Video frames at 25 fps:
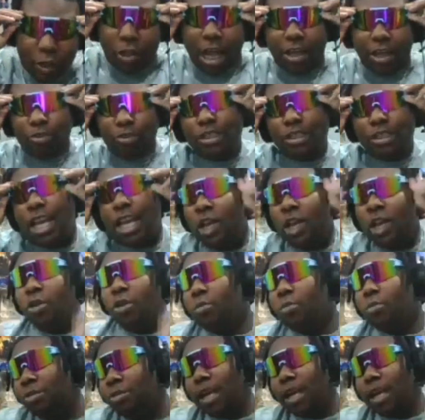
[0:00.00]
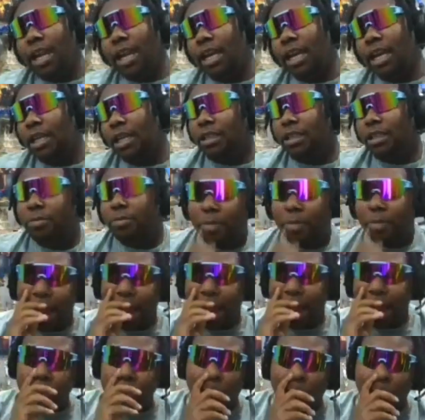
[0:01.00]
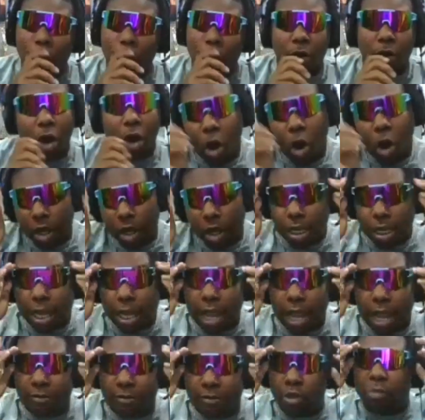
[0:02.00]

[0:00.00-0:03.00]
like you said, you didn't play basketball all your life,